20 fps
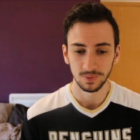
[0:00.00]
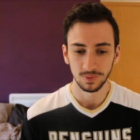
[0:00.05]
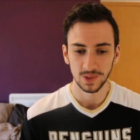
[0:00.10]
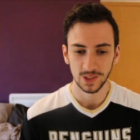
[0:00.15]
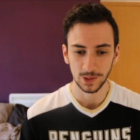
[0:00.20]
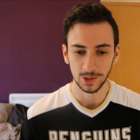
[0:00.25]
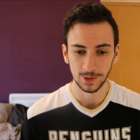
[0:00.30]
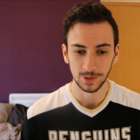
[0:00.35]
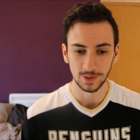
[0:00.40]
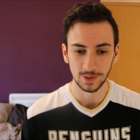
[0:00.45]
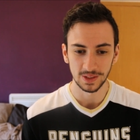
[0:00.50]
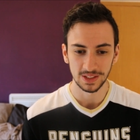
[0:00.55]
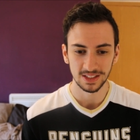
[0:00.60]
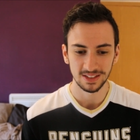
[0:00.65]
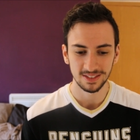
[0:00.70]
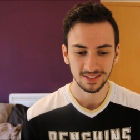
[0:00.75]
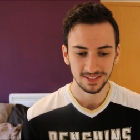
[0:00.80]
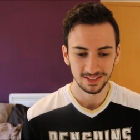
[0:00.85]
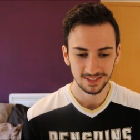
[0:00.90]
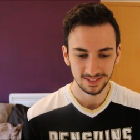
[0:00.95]
So
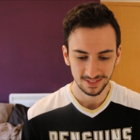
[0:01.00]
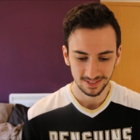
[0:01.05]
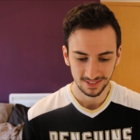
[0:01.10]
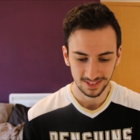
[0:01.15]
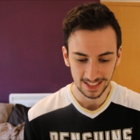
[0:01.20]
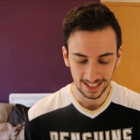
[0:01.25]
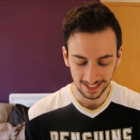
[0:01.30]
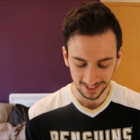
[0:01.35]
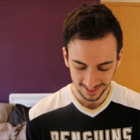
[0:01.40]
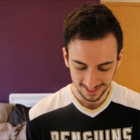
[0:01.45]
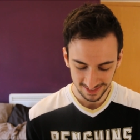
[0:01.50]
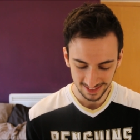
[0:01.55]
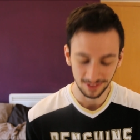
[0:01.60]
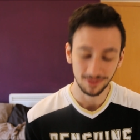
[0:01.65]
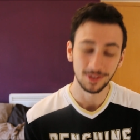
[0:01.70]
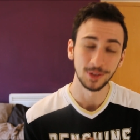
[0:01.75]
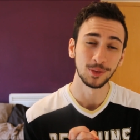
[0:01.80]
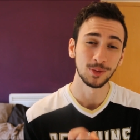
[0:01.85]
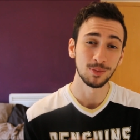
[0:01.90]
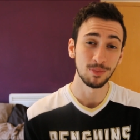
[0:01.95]
yes,
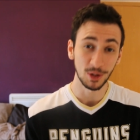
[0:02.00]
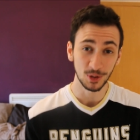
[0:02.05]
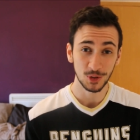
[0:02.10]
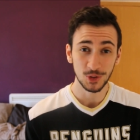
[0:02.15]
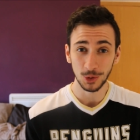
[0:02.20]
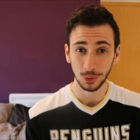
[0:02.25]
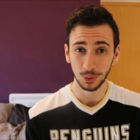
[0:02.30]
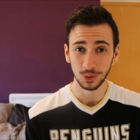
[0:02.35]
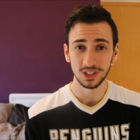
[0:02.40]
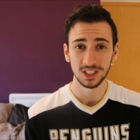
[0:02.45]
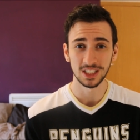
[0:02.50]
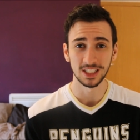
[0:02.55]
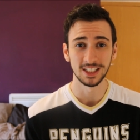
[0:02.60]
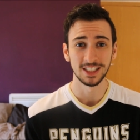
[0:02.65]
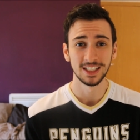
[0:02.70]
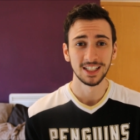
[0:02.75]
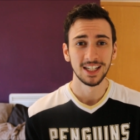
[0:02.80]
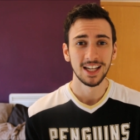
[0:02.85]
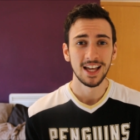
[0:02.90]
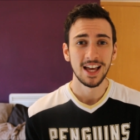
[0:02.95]
it feels much shorter
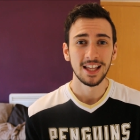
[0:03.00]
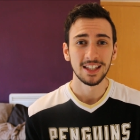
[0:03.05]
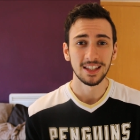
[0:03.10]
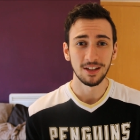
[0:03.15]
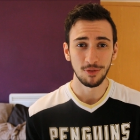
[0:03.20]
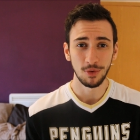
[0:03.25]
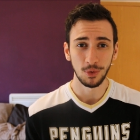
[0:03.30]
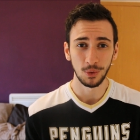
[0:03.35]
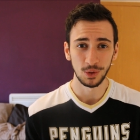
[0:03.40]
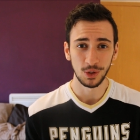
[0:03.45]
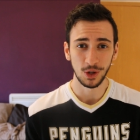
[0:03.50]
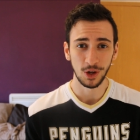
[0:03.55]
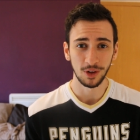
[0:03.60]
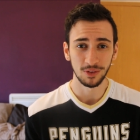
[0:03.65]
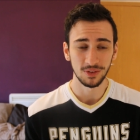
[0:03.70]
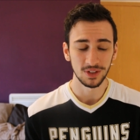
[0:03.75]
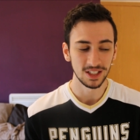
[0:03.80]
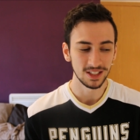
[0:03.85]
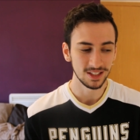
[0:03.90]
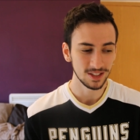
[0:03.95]
than
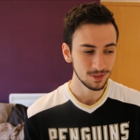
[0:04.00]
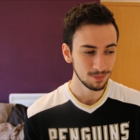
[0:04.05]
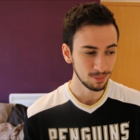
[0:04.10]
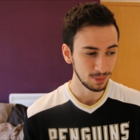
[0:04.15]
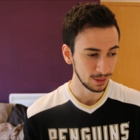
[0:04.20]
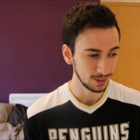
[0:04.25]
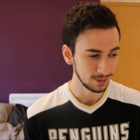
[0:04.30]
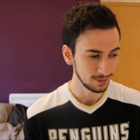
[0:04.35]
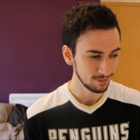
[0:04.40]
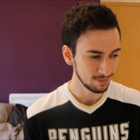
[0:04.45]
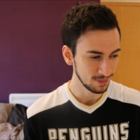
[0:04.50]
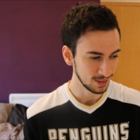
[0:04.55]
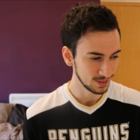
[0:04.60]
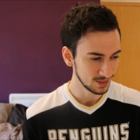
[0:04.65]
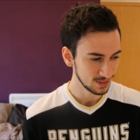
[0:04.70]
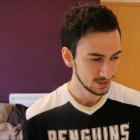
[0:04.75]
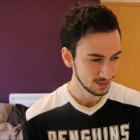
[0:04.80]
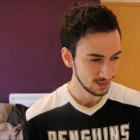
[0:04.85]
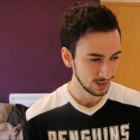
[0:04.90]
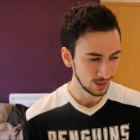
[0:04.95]
4.5 years, but
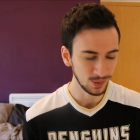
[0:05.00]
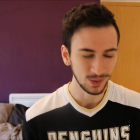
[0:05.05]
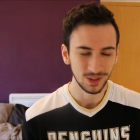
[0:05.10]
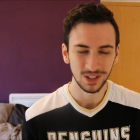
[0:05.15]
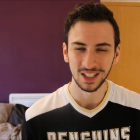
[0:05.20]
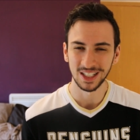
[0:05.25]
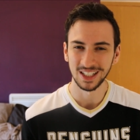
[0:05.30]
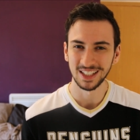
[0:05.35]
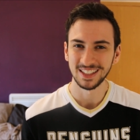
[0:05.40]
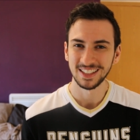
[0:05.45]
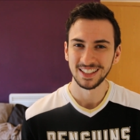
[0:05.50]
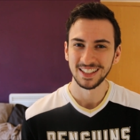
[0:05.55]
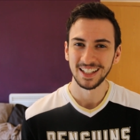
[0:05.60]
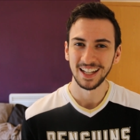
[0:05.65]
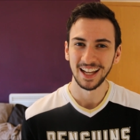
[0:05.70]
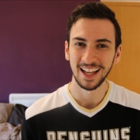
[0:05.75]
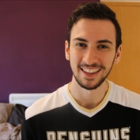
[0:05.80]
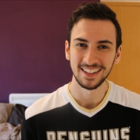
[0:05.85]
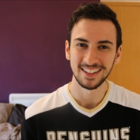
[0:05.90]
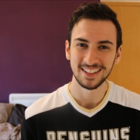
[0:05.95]
much longer
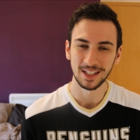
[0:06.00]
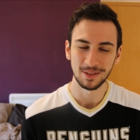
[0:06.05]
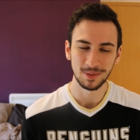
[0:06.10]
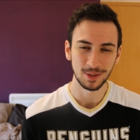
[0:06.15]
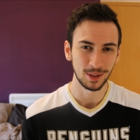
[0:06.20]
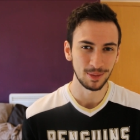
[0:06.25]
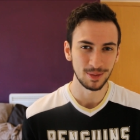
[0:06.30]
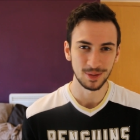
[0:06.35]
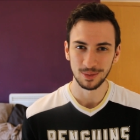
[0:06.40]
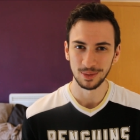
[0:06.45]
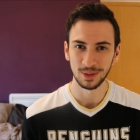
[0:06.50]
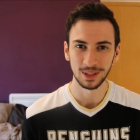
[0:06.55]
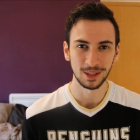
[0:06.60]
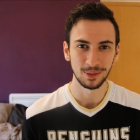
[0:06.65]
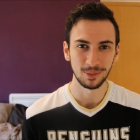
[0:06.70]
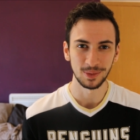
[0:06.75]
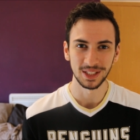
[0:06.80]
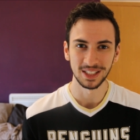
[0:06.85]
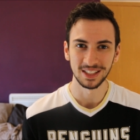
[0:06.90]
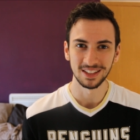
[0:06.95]
at the same time. It's really
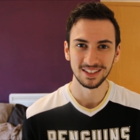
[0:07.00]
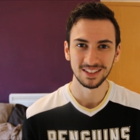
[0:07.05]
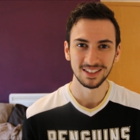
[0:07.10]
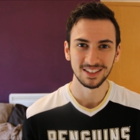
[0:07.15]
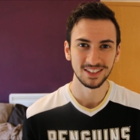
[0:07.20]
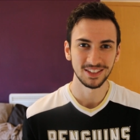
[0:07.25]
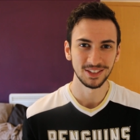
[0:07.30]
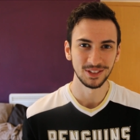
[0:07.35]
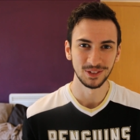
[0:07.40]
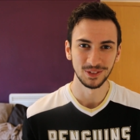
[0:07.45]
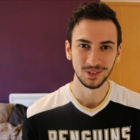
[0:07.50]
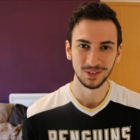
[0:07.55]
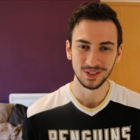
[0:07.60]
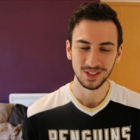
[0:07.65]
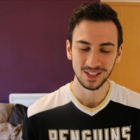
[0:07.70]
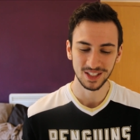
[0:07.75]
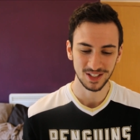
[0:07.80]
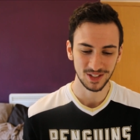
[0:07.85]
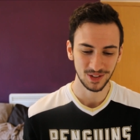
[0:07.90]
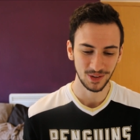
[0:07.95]
weird to
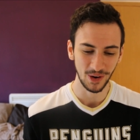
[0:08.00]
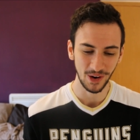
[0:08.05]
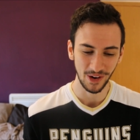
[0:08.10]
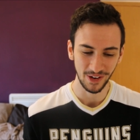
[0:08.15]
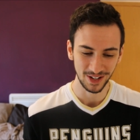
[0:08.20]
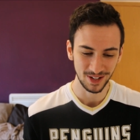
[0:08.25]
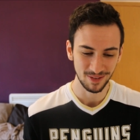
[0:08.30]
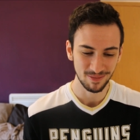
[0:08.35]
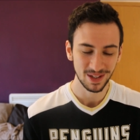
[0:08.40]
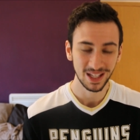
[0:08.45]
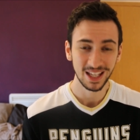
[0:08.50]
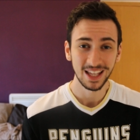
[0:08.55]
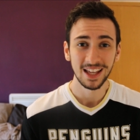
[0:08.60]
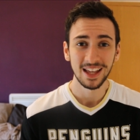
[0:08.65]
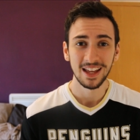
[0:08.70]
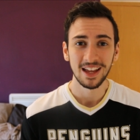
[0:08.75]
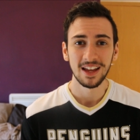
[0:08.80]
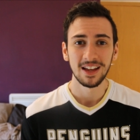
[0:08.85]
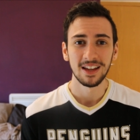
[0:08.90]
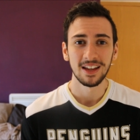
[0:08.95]
describe.
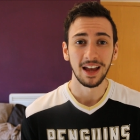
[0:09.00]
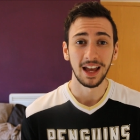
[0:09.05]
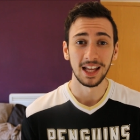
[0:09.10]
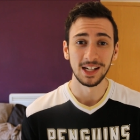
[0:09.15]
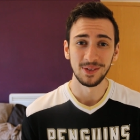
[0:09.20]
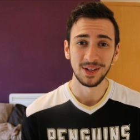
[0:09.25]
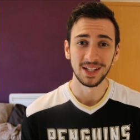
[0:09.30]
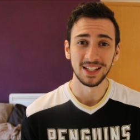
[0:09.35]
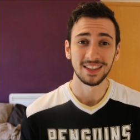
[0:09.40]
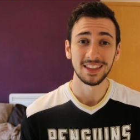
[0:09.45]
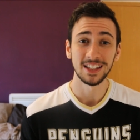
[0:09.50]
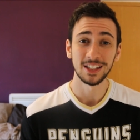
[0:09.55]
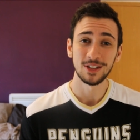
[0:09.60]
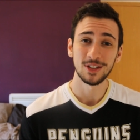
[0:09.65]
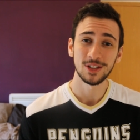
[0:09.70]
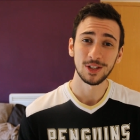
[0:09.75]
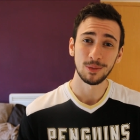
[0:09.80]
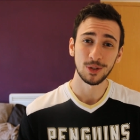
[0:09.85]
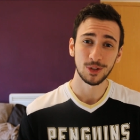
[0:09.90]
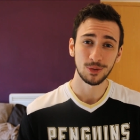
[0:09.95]
Anyway, thank you
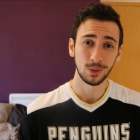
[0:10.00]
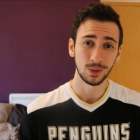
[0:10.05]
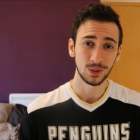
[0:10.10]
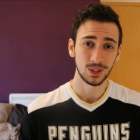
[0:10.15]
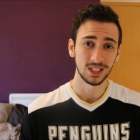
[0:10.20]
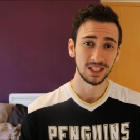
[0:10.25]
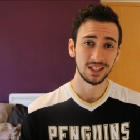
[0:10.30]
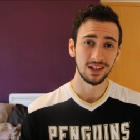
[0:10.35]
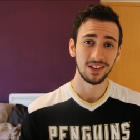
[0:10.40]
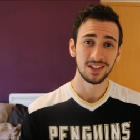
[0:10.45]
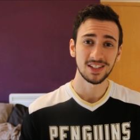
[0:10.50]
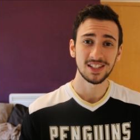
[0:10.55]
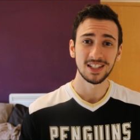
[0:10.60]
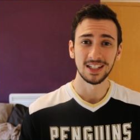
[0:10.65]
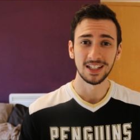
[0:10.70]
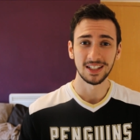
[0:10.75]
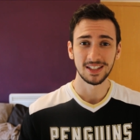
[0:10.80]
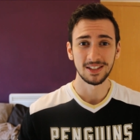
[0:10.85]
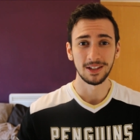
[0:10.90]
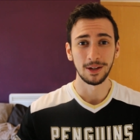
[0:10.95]
so much for watching. I'll see
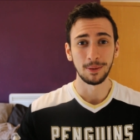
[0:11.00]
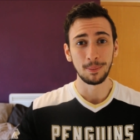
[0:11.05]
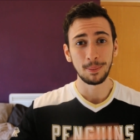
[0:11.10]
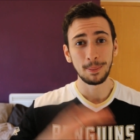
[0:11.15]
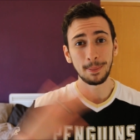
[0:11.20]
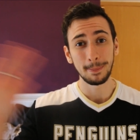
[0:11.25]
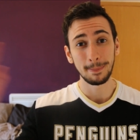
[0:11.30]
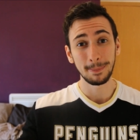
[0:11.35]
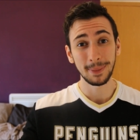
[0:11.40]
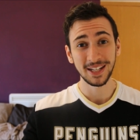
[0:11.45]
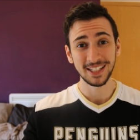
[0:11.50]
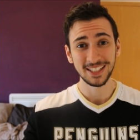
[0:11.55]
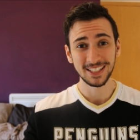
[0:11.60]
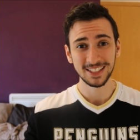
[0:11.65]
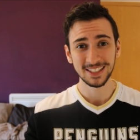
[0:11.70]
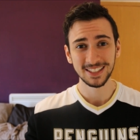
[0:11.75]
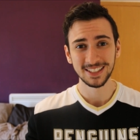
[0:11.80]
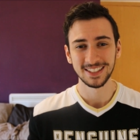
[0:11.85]
you next time. Bye.